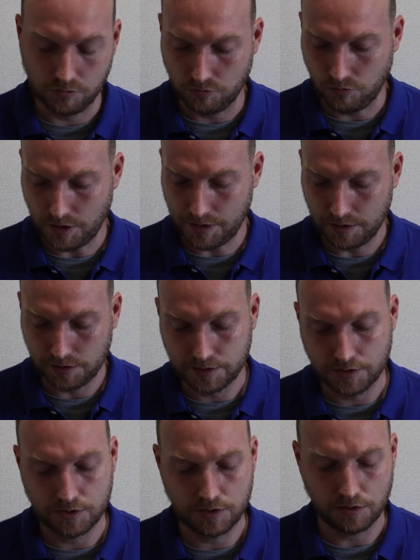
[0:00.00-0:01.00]
What
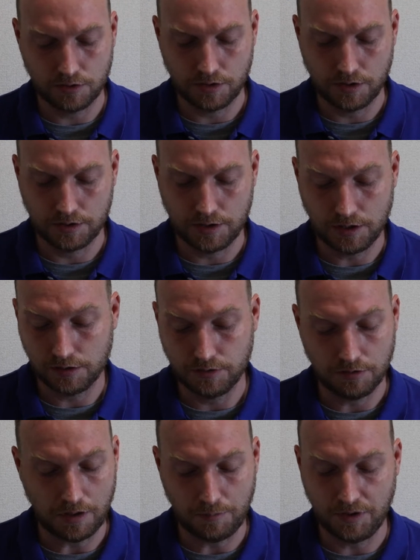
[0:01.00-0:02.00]
else to tell
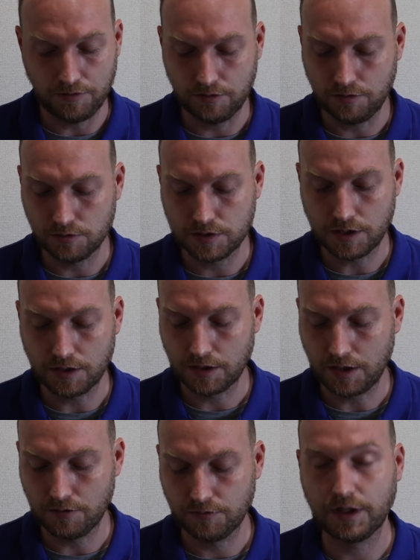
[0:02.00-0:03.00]
you? I mean, those are
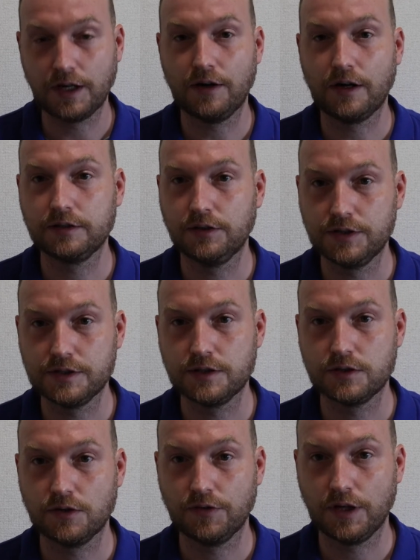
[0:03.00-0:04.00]
kind of the
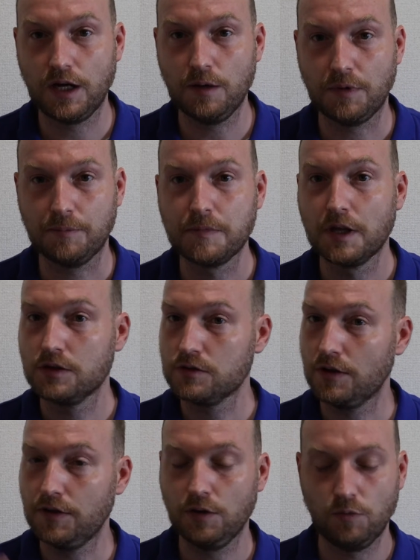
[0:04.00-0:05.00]
characteristics of the camera.
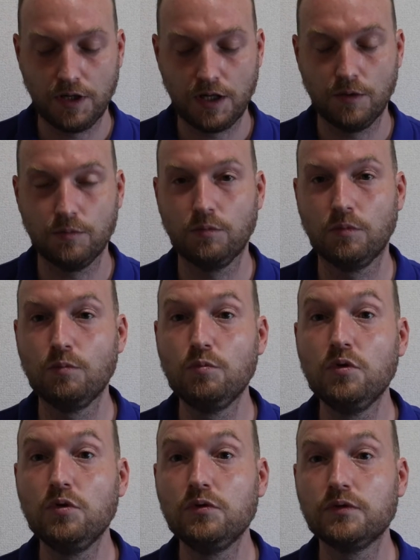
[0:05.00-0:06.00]
So I think we can
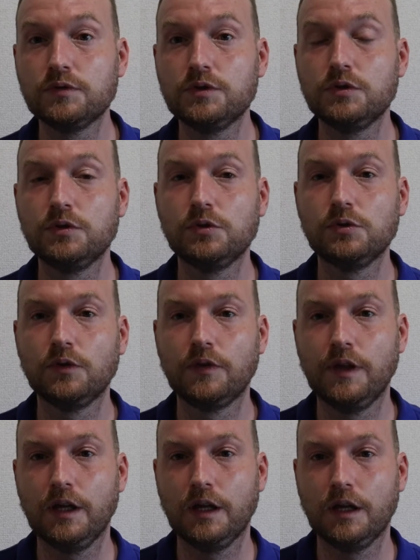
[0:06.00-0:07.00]
move to
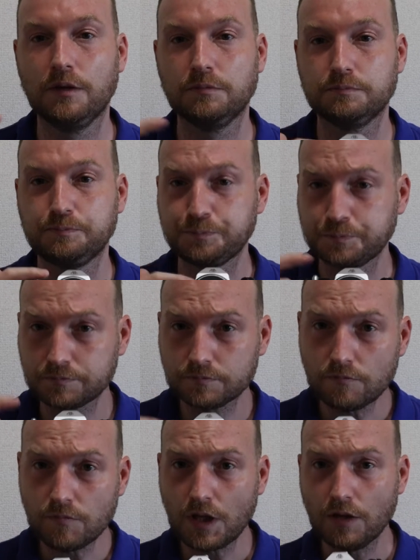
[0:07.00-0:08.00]
the
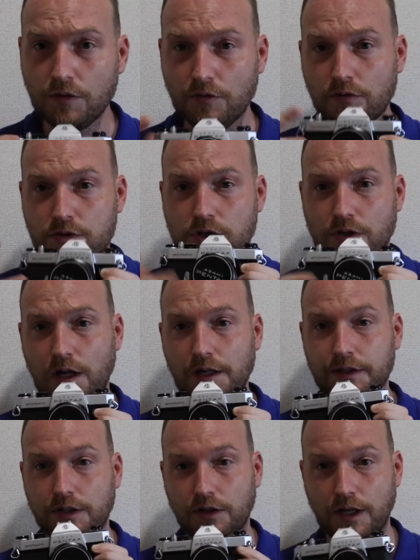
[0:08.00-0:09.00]

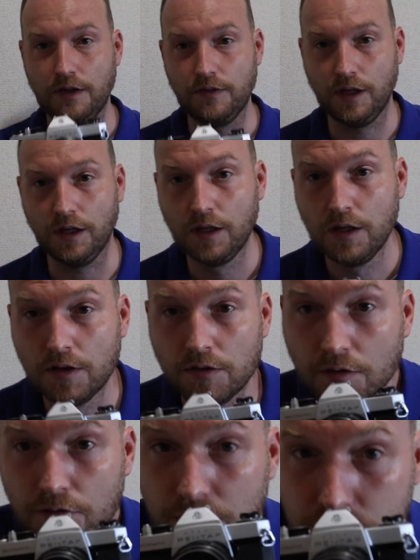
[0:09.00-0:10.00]
functionality, okay,
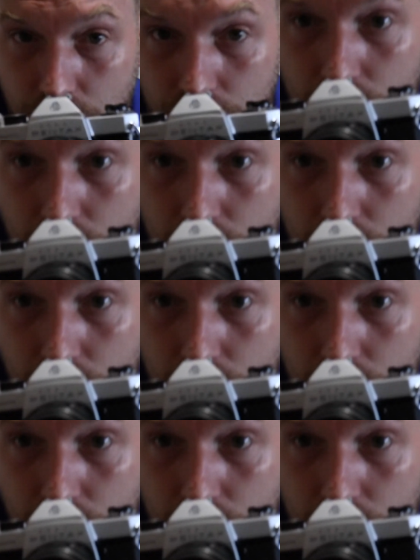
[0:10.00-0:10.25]
the features.